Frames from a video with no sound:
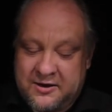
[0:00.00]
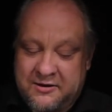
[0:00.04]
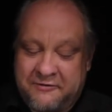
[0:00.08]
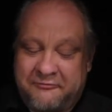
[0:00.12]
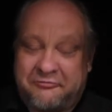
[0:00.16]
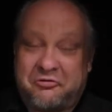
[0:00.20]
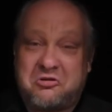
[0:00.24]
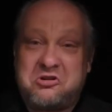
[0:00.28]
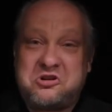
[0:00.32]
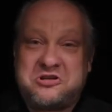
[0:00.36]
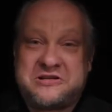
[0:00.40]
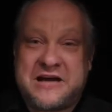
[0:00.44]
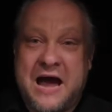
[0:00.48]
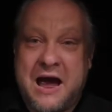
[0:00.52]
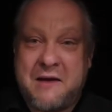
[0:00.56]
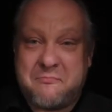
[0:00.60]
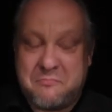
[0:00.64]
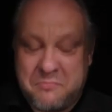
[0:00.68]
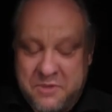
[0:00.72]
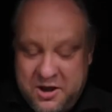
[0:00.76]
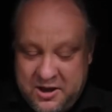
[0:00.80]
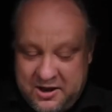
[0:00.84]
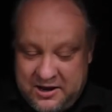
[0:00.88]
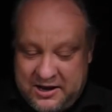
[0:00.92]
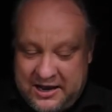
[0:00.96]
full
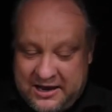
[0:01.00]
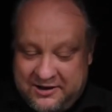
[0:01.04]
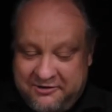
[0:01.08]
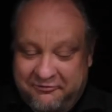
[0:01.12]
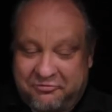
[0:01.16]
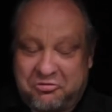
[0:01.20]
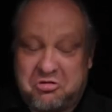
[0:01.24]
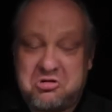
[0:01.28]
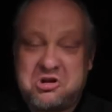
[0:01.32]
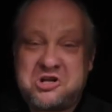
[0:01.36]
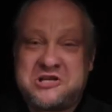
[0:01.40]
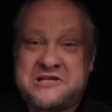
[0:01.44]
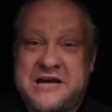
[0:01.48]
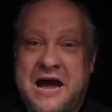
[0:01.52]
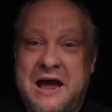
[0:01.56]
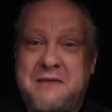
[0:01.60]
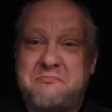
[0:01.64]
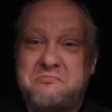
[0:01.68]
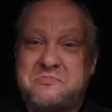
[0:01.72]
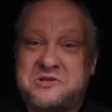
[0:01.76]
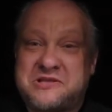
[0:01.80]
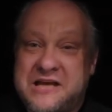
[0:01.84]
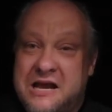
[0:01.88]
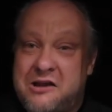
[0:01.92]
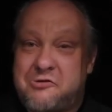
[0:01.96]
time, like a full
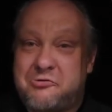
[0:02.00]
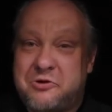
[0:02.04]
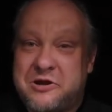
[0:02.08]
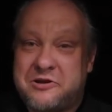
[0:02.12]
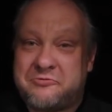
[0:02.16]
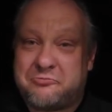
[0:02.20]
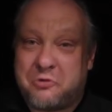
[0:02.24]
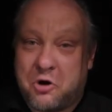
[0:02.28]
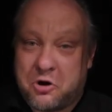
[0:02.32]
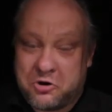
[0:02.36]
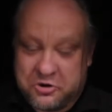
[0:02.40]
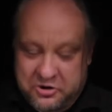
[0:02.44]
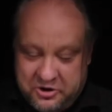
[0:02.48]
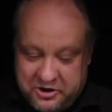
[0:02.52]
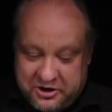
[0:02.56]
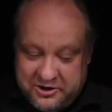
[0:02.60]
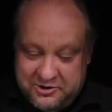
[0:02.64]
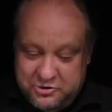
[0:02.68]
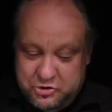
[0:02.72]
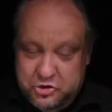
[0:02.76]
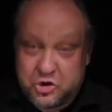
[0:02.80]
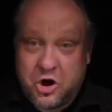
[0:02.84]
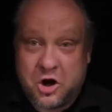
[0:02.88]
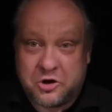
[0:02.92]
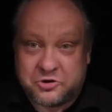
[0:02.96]
time salaried worker
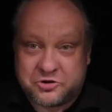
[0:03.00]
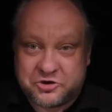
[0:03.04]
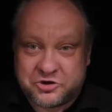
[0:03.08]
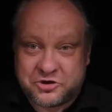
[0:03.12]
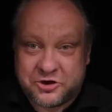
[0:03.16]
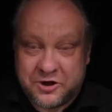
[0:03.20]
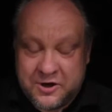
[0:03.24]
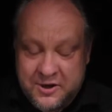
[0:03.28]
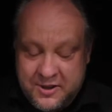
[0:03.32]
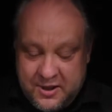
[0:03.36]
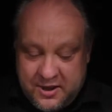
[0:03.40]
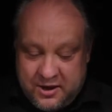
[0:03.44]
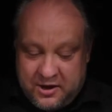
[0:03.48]
in church,